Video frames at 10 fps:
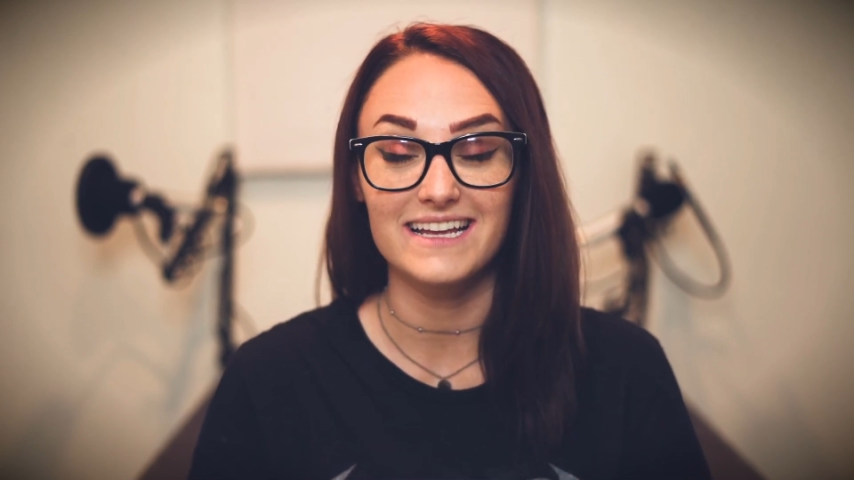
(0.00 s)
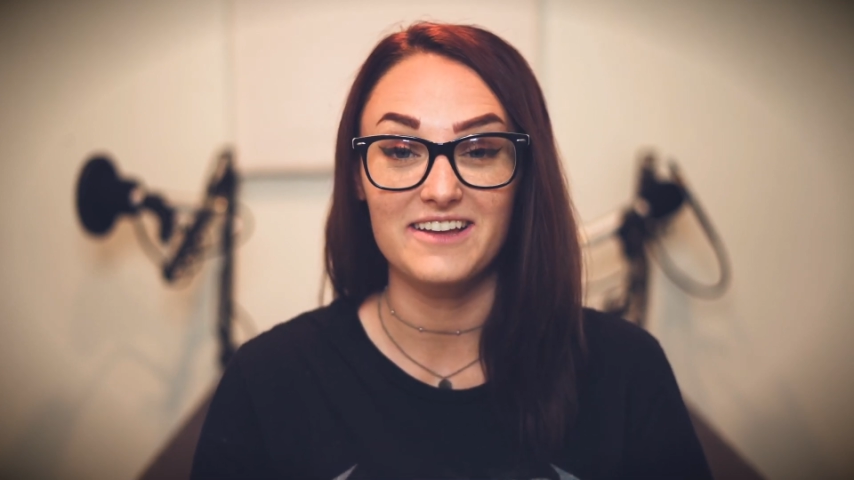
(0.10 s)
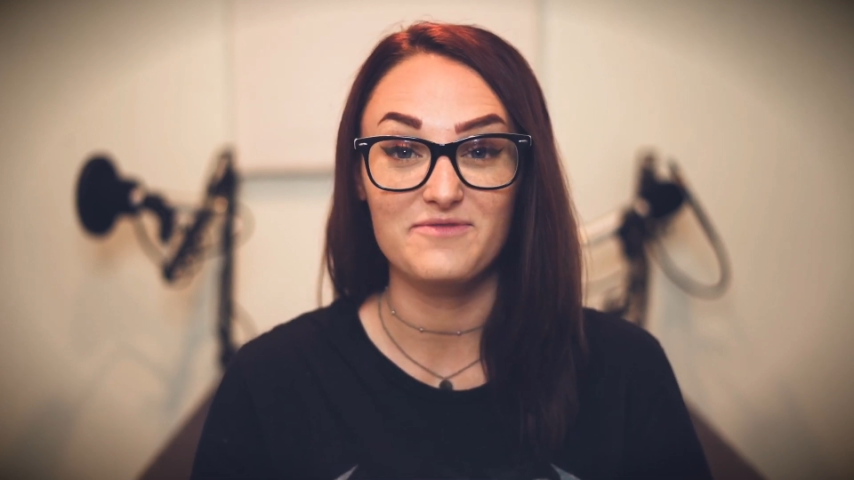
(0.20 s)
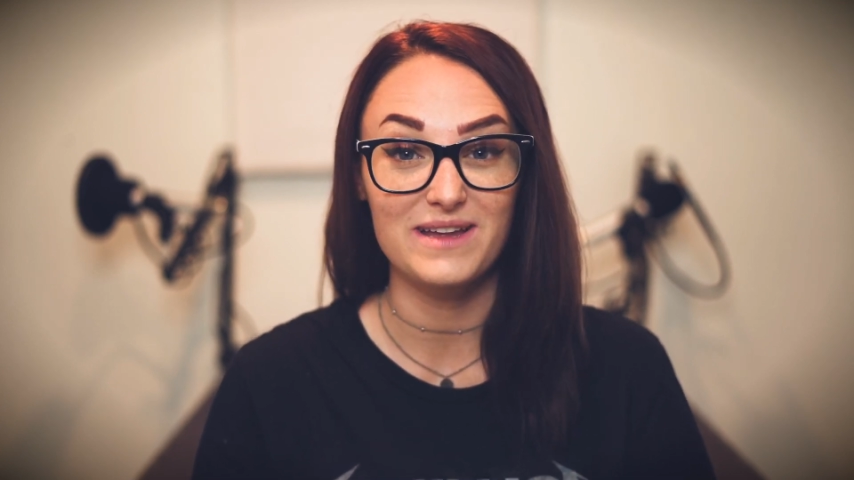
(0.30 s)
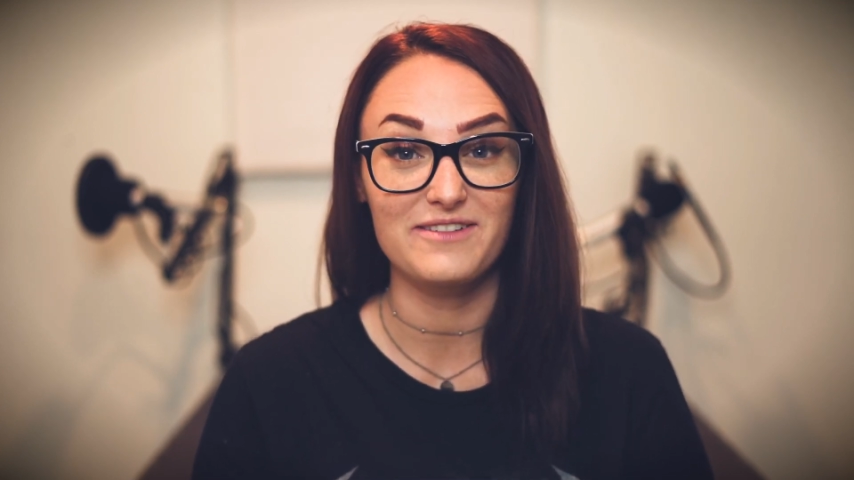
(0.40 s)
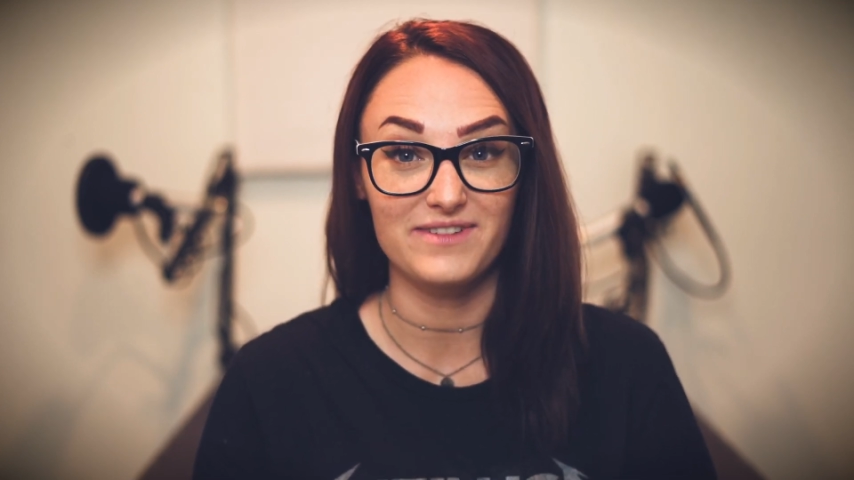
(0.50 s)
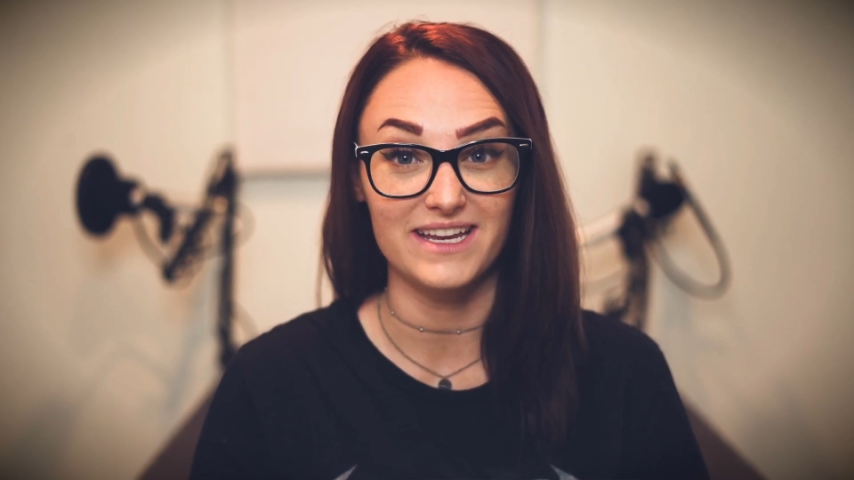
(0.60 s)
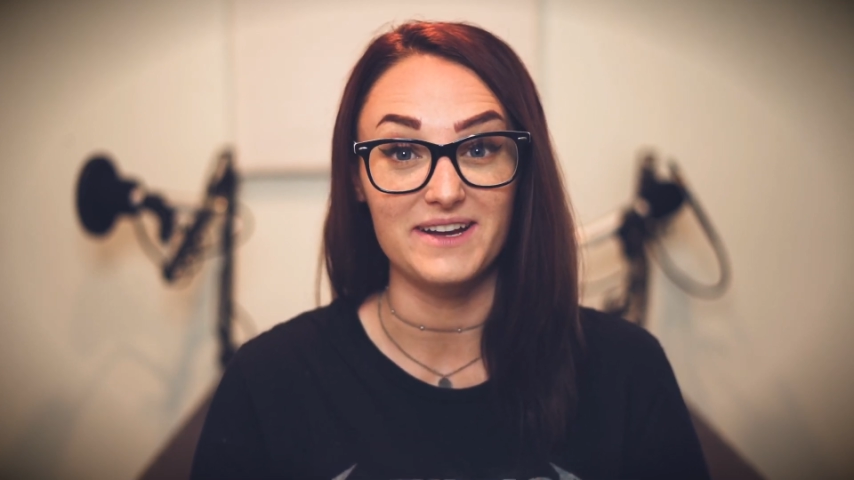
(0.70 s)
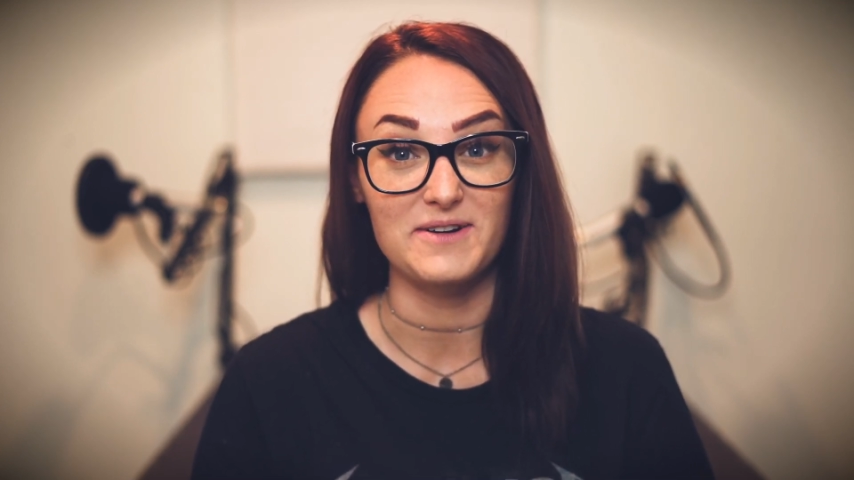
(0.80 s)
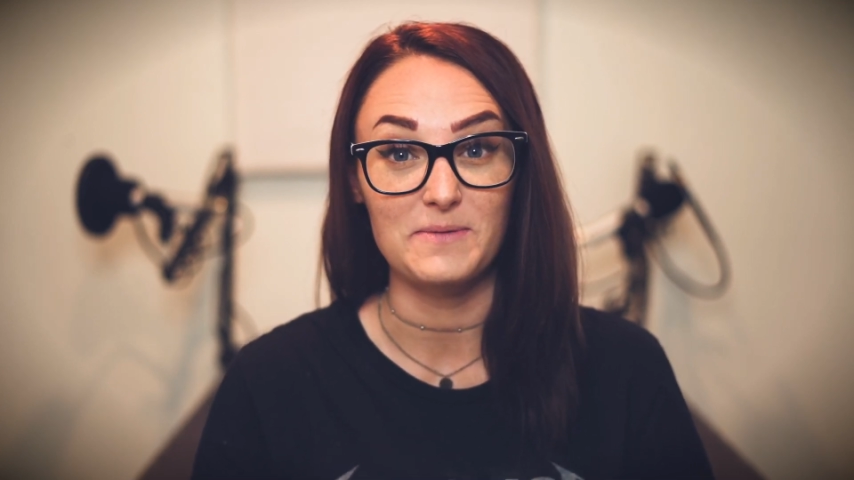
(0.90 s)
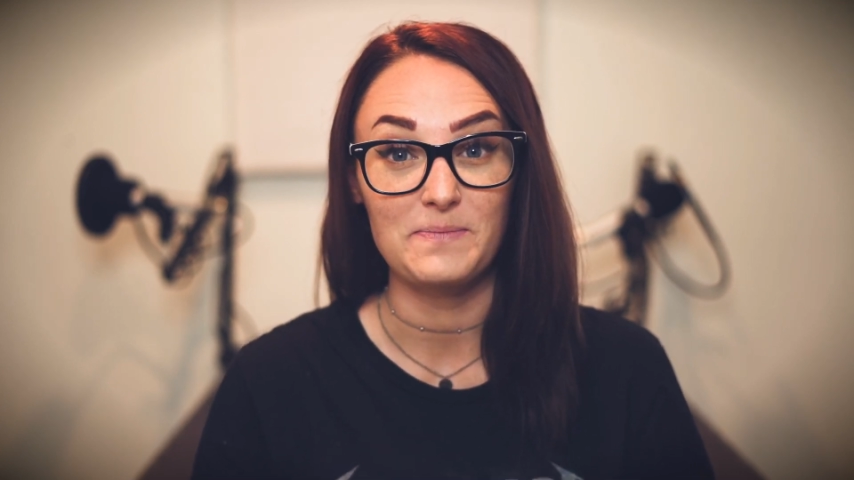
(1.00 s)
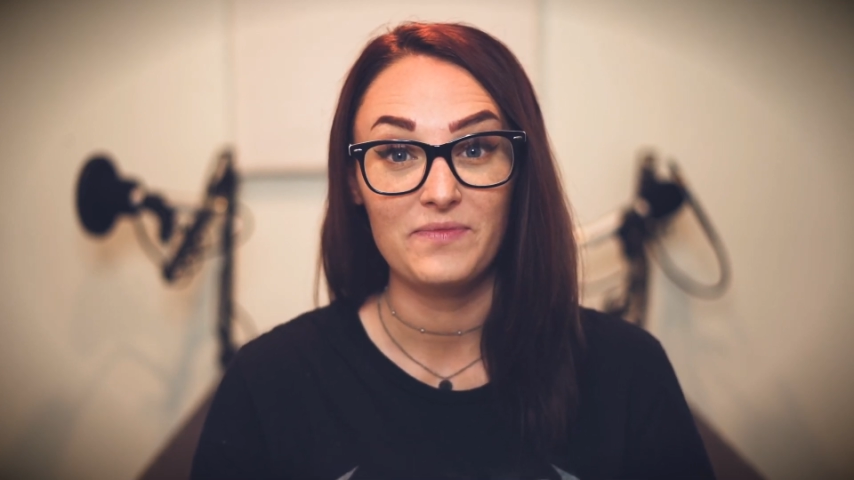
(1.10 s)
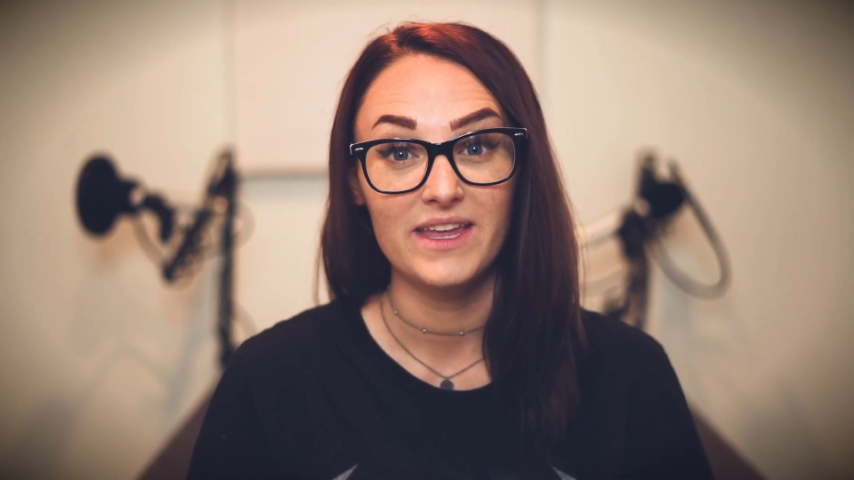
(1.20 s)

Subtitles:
I have made a video,